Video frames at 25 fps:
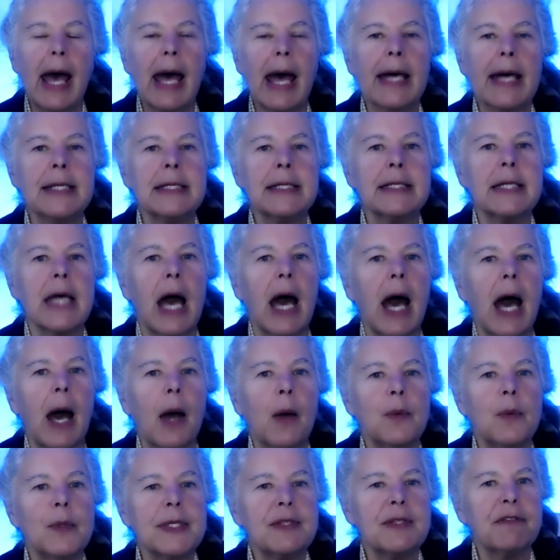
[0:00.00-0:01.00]
And
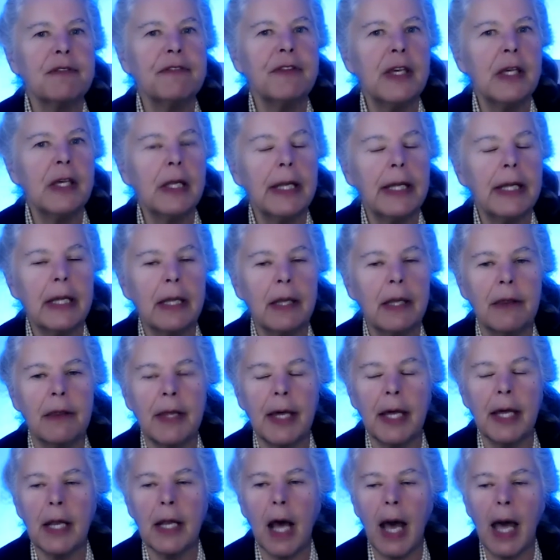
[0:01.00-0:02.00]
I was feeling
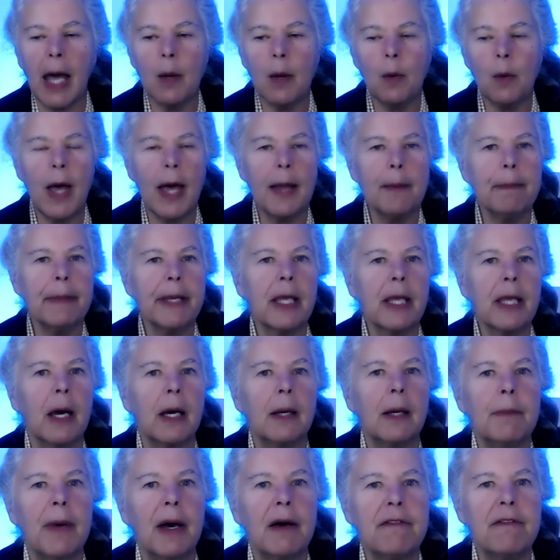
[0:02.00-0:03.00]
that I had
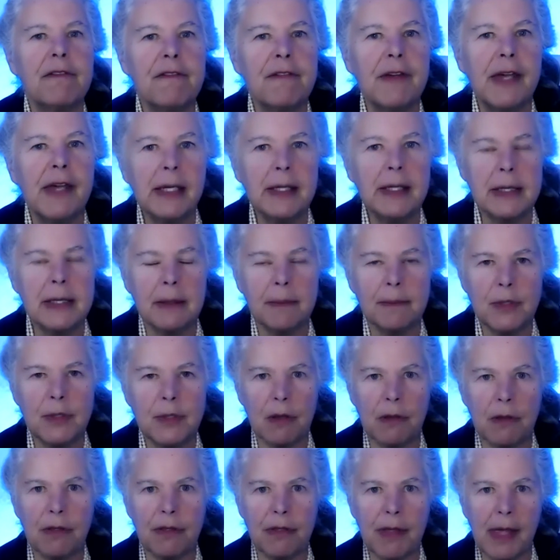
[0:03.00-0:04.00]
become a victim
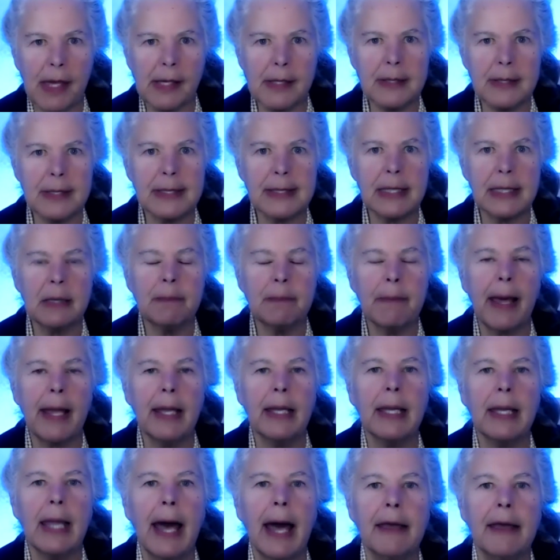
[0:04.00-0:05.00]
to things in my
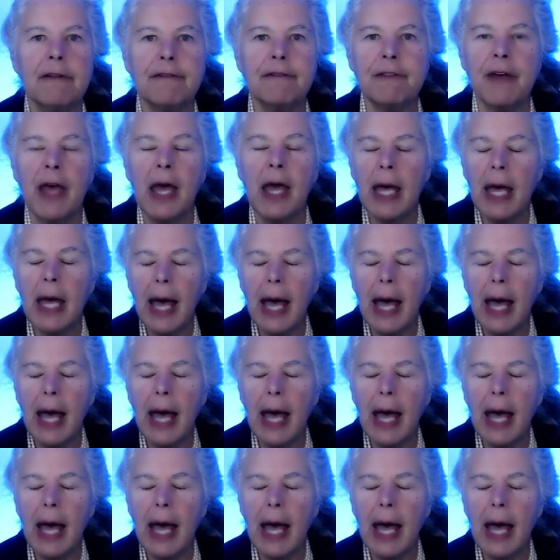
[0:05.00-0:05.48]
life.